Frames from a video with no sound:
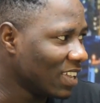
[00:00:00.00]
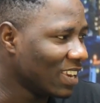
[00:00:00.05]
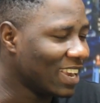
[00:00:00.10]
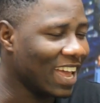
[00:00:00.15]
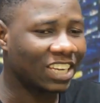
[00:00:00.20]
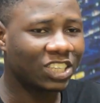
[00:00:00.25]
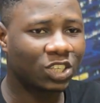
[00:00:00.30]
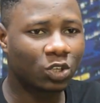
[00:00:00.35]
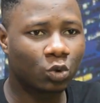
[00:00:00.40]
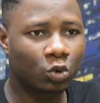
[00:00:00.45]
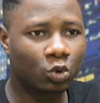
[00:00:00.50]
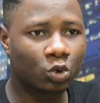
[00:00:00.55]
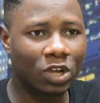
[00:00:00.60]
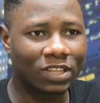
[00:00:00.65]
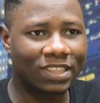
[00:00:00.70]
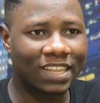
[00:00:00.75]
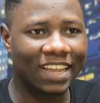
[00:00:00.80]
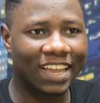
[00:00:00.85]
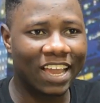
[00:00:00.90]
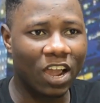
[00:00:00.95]
That she could
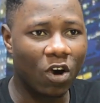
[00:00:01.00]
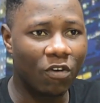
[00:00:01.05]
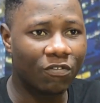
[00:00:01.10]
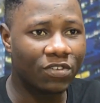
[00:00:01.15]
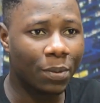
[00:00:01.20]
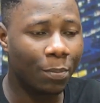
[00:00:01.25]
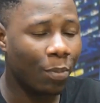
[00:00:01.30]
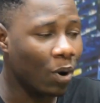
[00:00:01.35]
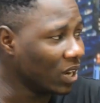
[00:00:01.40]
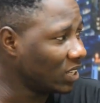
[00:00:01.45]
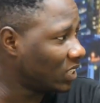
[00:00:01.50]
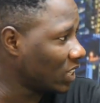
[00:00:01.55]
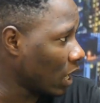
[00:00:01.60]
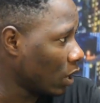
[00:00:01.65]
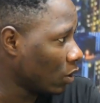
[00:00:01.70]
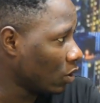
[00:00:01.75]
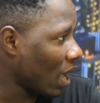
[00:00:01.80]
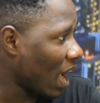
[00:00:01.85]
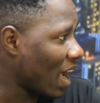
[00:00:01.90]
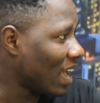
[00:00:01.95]
not take care of the boy
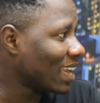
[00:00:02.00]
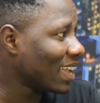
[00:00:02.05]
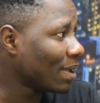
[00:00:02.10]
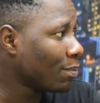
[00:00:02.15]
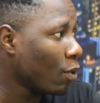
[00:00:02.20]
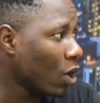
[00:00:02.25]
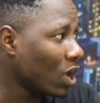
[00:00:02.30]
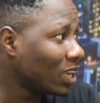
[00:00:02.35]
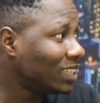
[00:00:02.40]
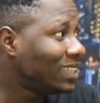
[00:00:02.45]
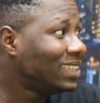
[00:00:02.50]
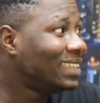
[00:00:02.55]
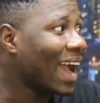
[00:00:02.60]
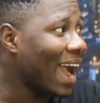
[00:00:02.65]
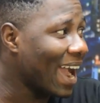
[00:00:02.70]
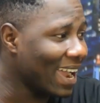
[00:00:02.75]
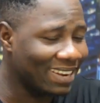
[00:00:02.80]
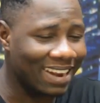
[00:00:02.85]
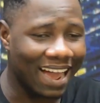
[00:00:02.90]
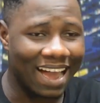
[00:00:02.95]
child, and the boy
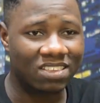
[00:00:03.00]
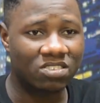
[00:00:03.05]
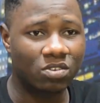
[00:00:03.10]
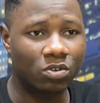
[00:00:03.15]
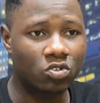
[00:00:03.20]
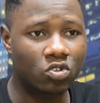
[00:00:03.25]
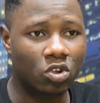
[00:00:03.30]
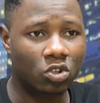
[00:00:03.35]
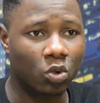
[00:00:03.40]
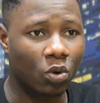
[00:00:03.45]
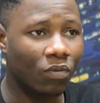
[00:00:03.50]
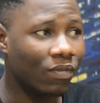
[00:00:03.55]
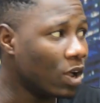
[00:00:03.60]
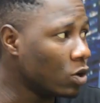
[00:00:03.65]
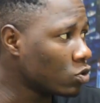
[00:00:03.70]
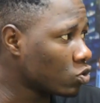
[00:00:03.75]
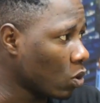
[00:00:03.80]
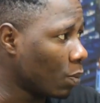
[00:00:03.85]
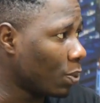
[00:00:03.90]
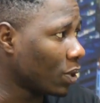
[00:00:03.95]
died as a result of
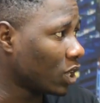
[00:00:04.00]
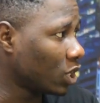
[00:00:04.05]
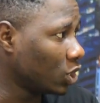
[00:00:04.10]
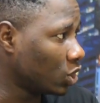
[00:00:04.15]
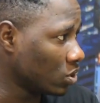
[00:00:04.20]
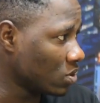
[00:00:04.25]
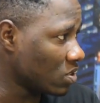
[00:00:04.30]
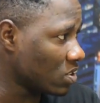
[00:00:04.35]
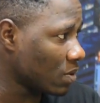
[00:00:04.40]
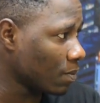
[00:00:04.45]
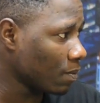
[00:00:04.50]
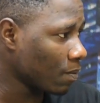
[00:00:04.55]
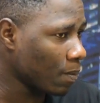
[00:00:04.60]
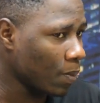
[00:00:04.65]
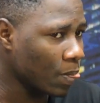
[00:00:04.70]
health complications.